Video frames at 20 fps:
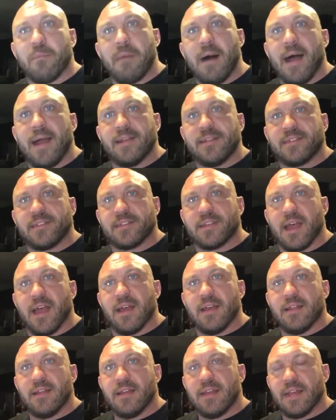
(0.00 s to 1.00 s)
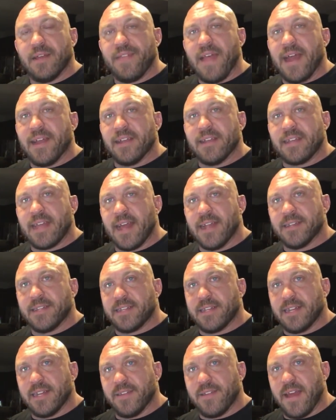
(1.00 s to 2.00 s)
mindset. And that
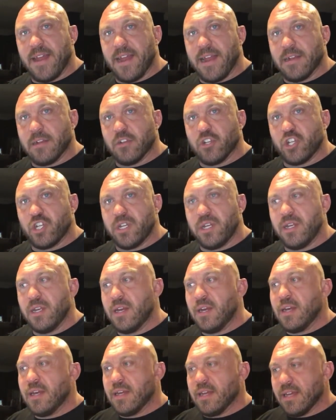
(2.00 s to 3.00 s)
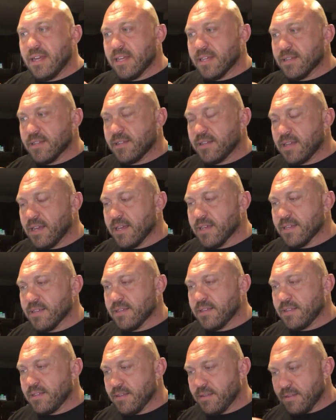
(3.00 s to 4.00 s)
intensity and that energy
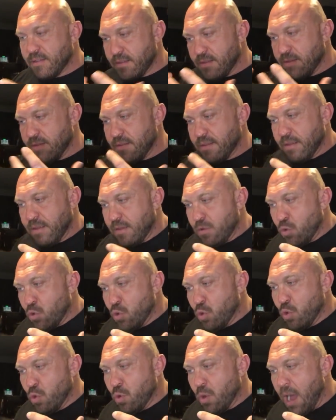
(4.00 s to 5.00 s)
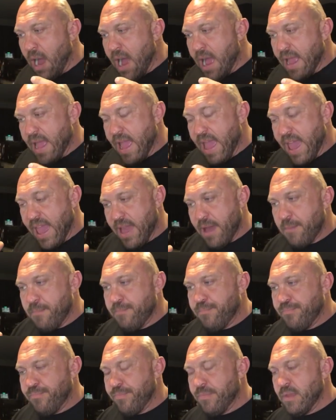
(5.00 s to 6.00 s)
is who I
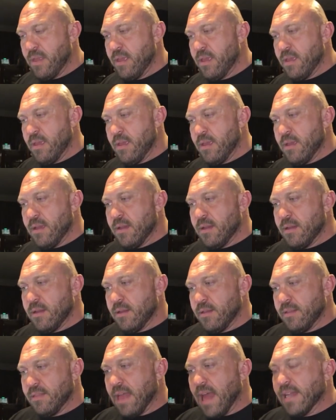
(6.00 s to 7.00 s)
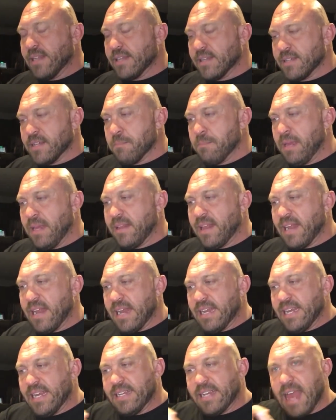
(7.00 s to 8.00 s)
am. That doesn't mean that I
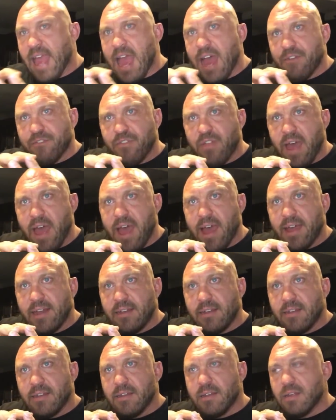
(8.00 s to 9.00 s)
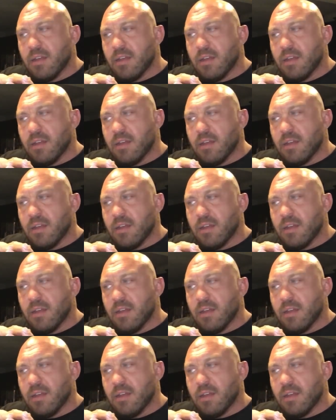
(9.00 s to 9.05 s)
need to have that